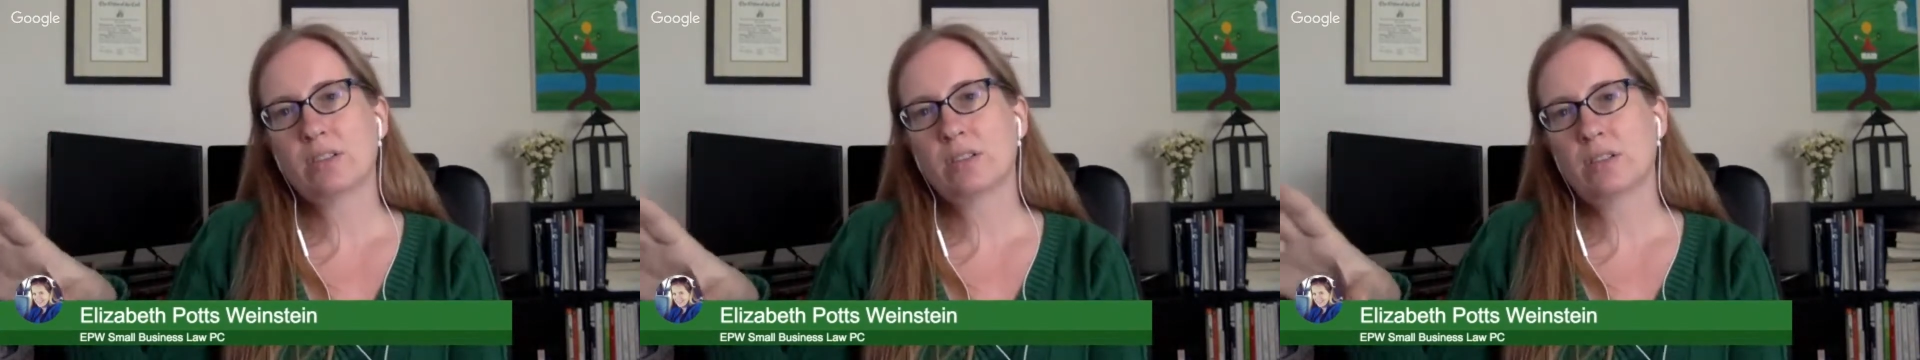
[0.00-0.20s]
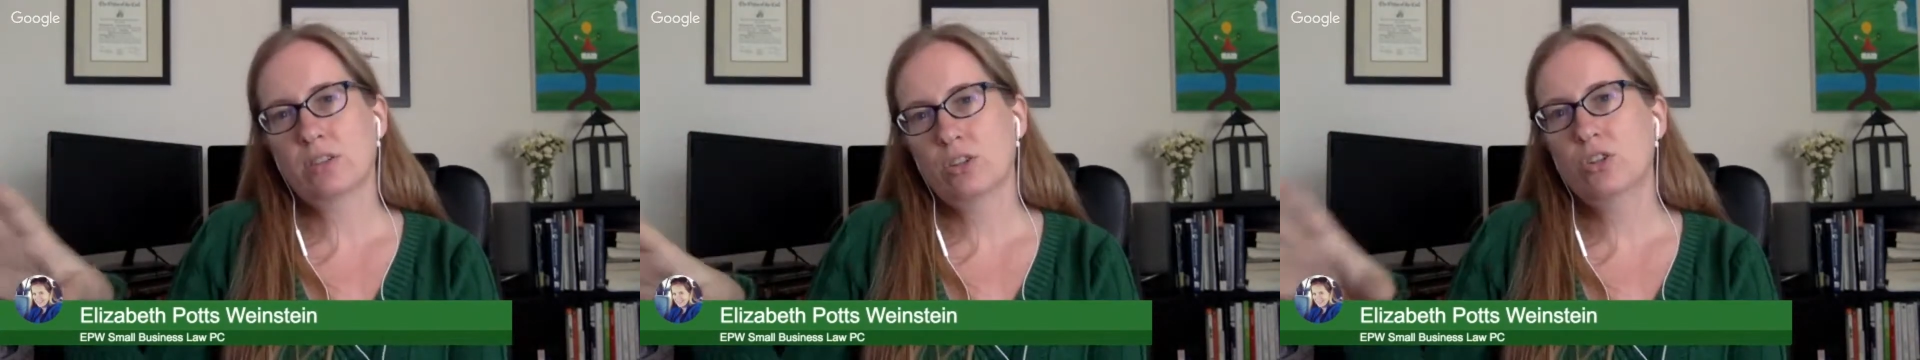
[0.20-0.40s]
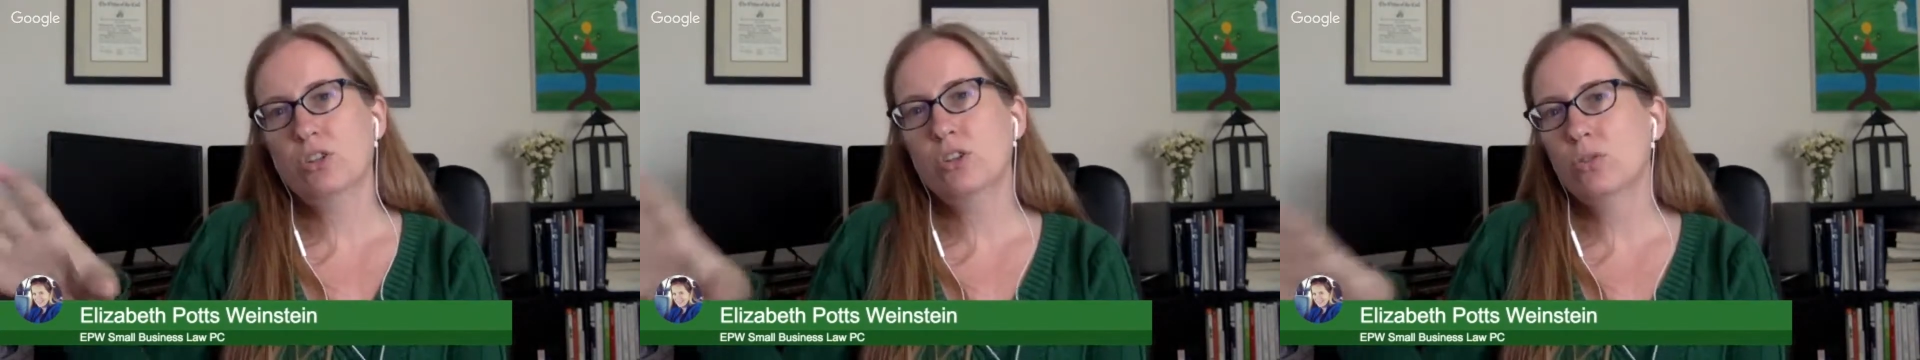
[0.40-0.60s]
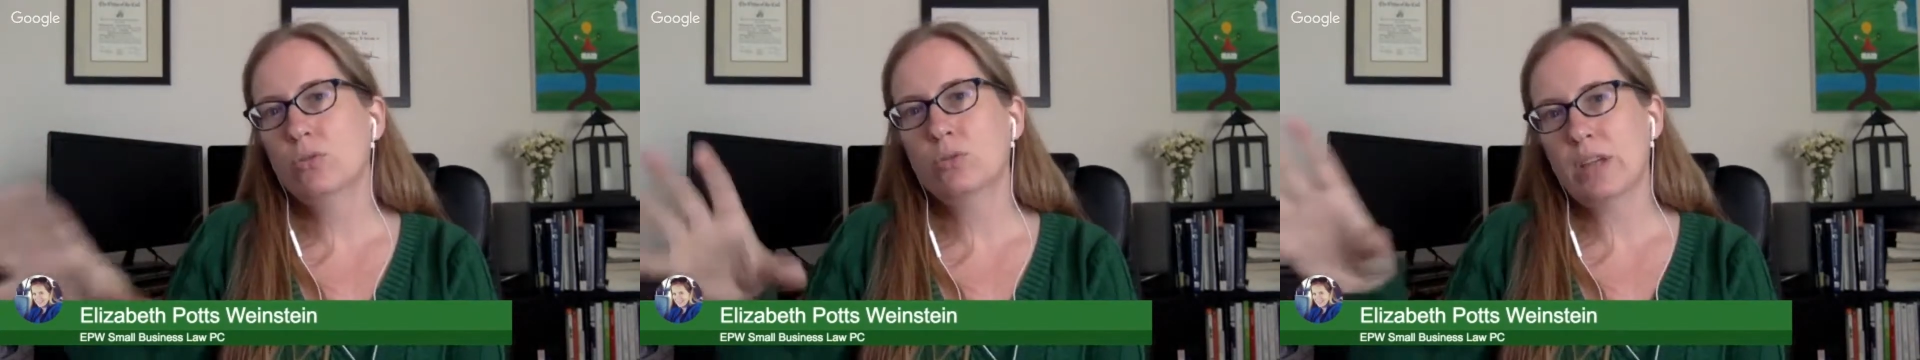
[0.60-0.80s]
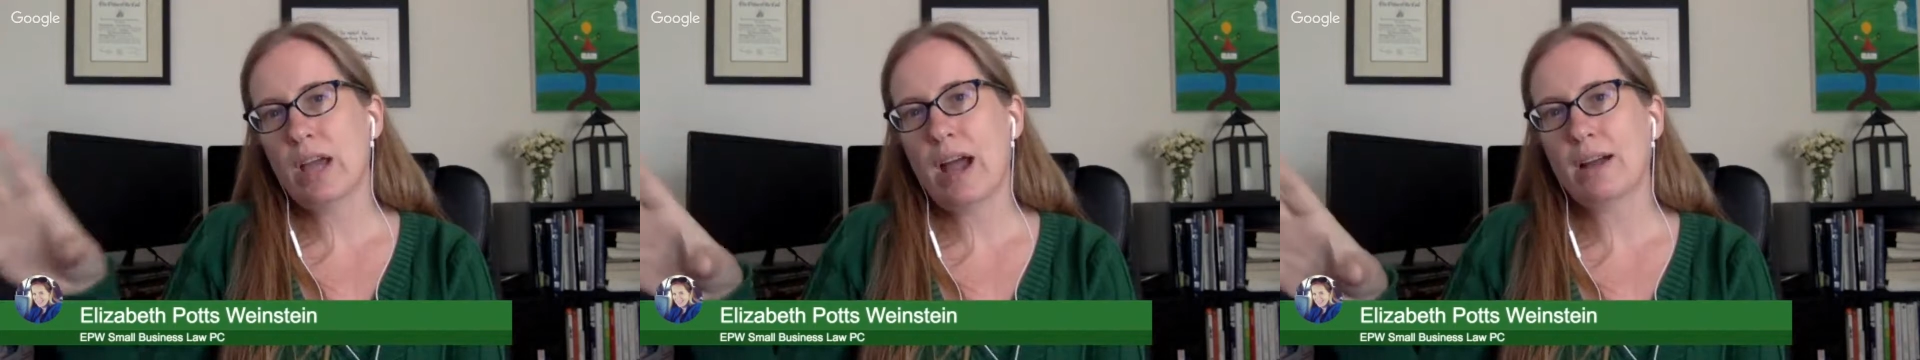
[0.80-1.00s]
new
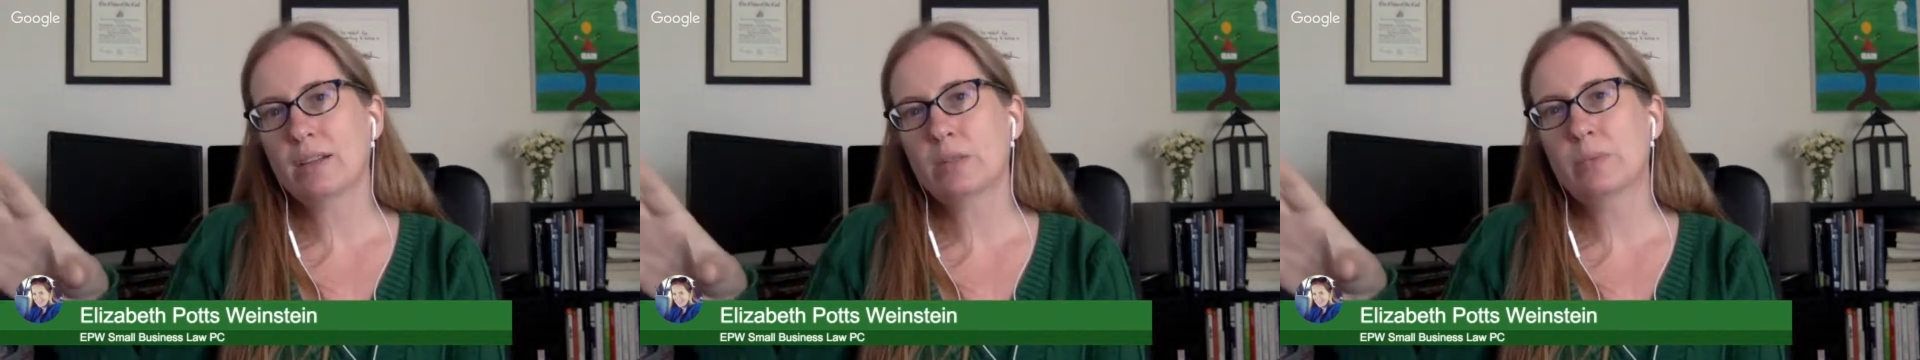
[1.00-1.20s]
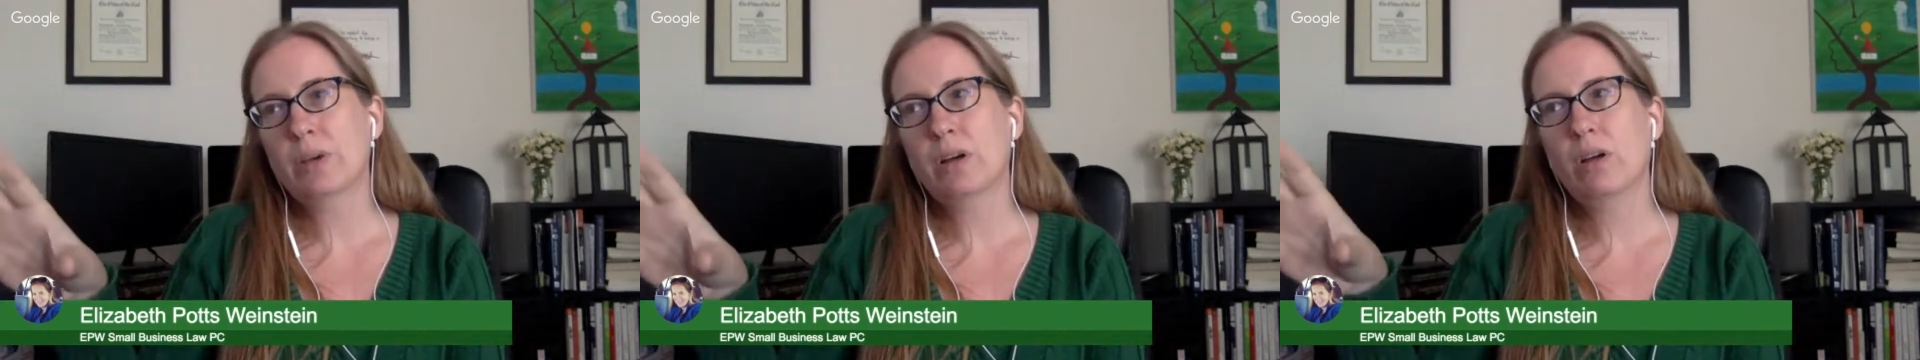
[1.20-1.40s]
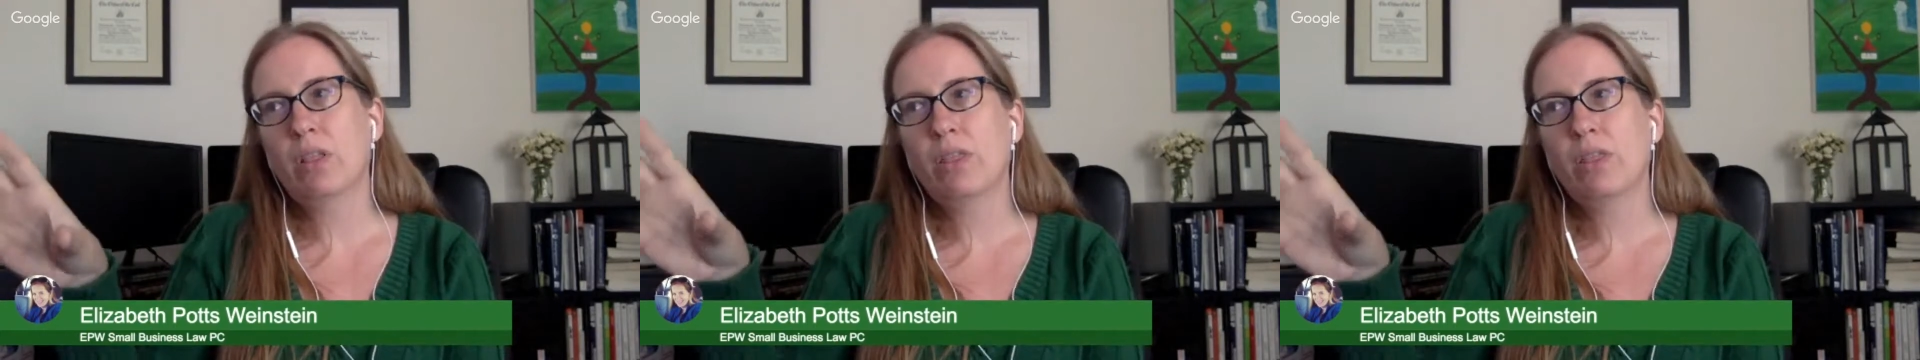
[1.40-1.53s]
tax bill,